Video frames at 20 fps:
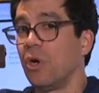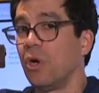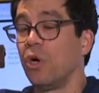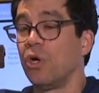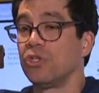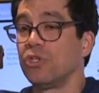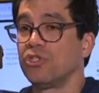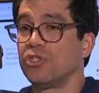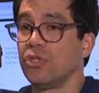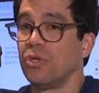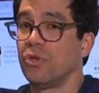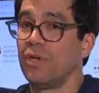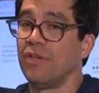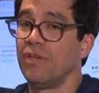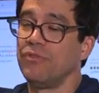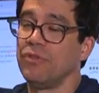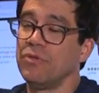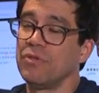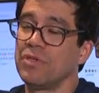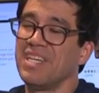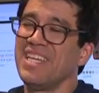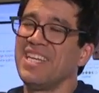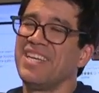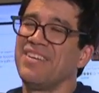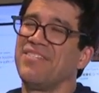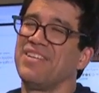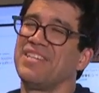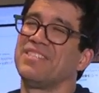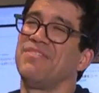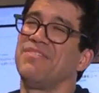Also, if you can
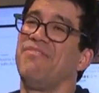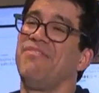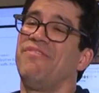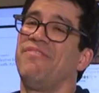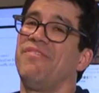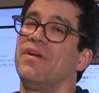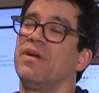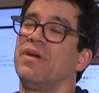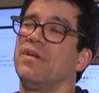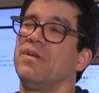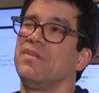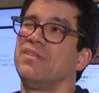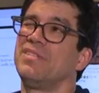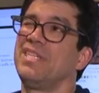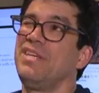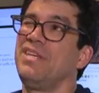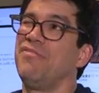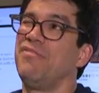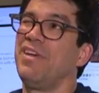give us, see,